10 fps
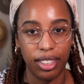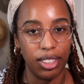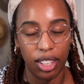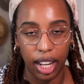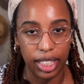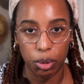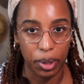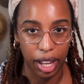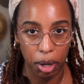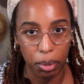lost
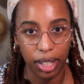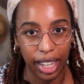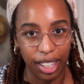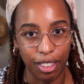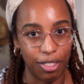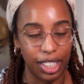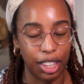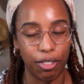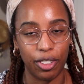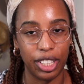without a planner for like
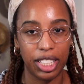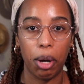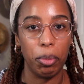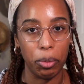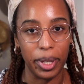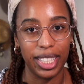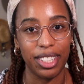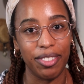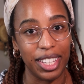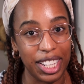the first couple weeks
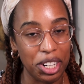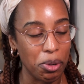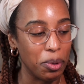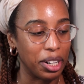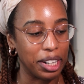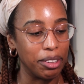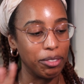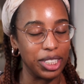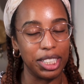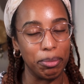of the year at work,
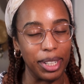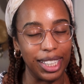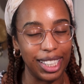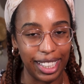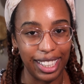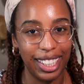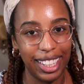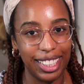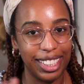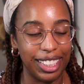which admittedly,
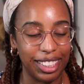you